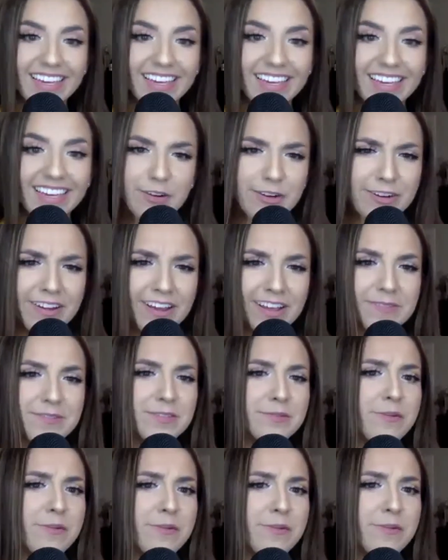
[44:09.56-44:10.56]
it's
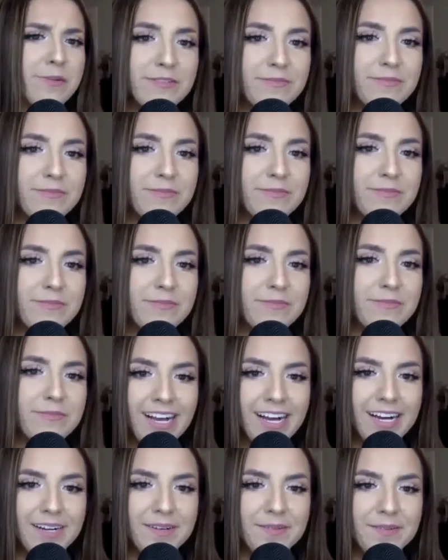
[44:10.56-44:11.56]
perfect for,
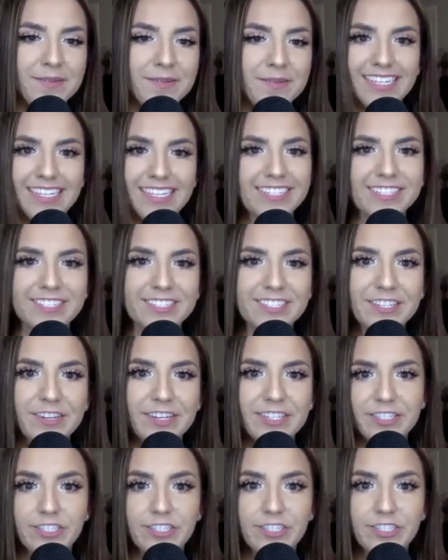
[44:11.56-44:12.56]

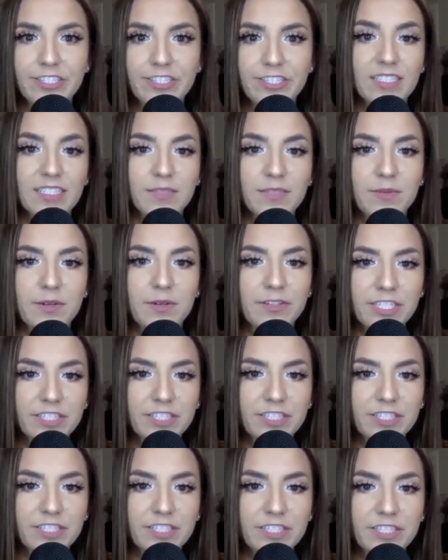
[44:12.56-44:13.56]
meditation too, because 'cause you're staring at
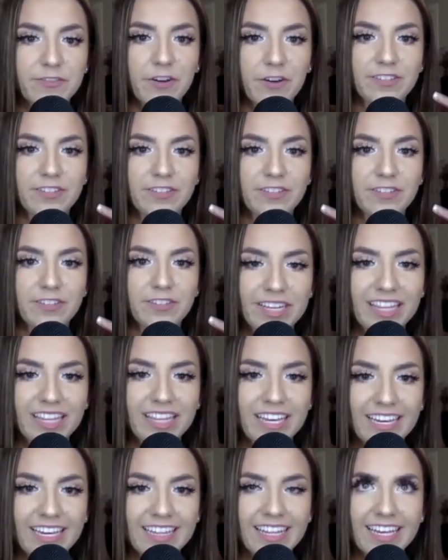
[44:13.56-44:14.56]
smoke, just focusing on your
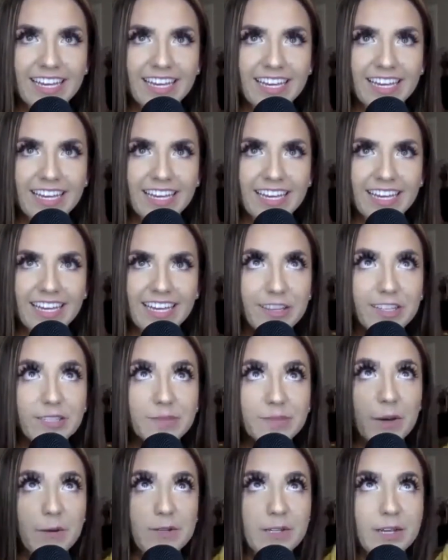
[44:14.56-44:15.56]
breathing and, like,
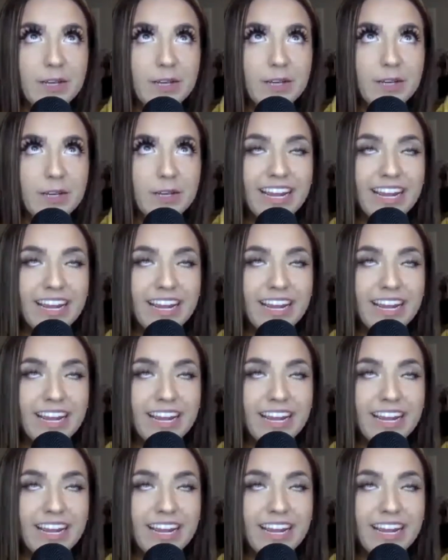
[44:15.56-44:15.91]
telling the smoke to go